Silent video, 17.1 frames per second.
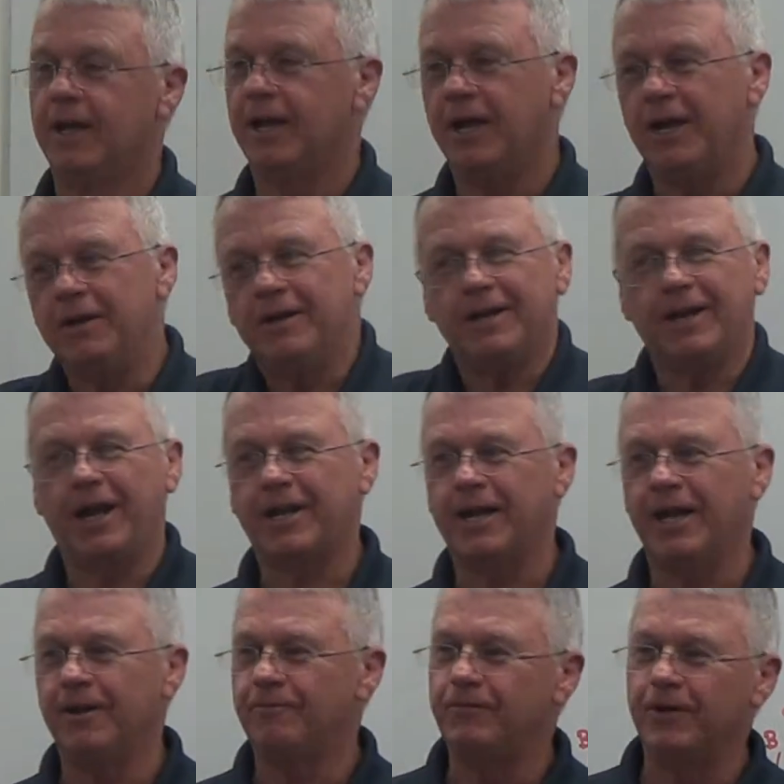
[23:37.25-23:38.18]
right. I
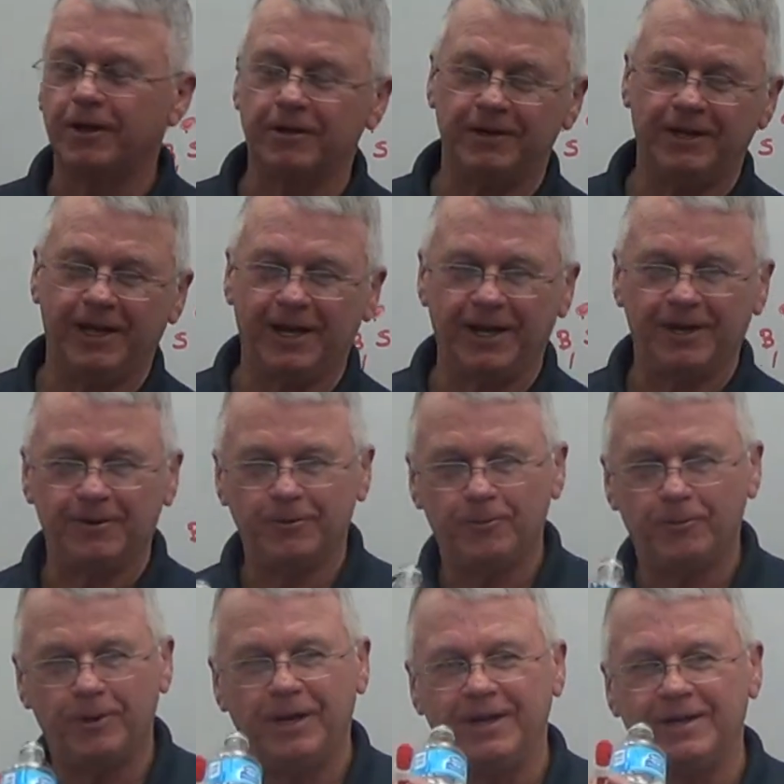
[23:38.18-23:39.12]
kind of figured that. I don't
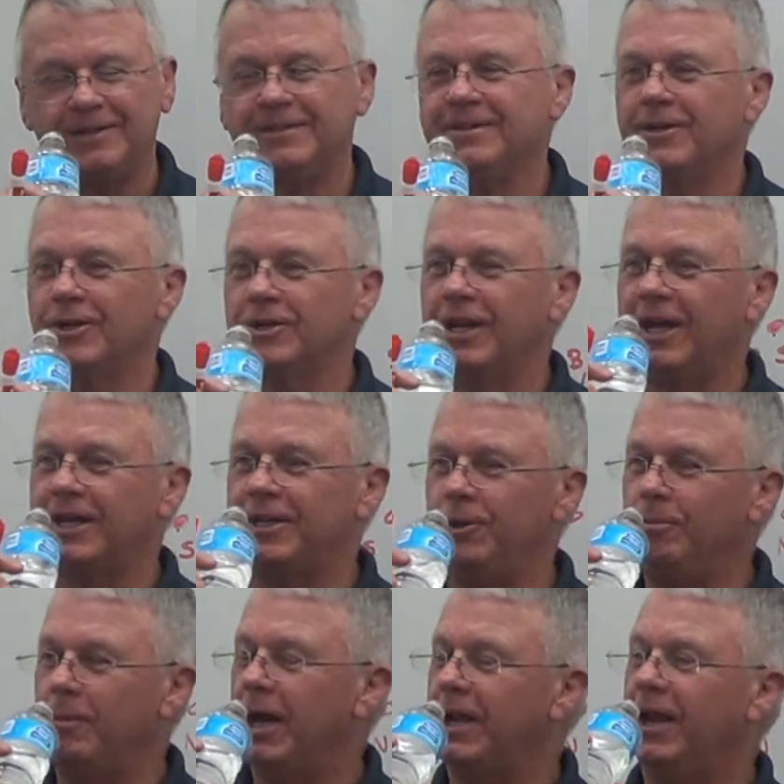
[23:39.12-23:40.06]
know why. It looked like
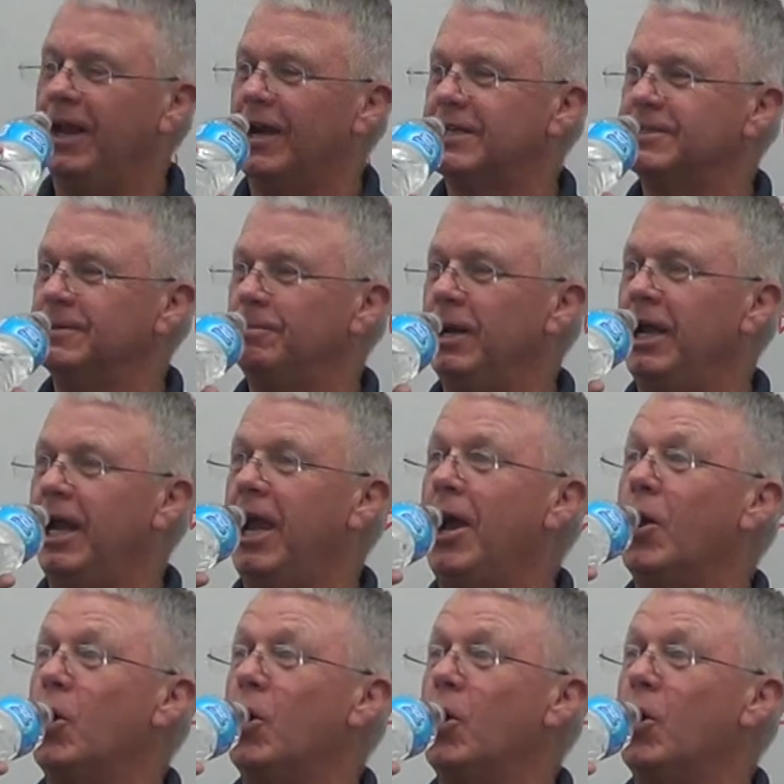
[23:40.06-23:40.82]
you might knock somebody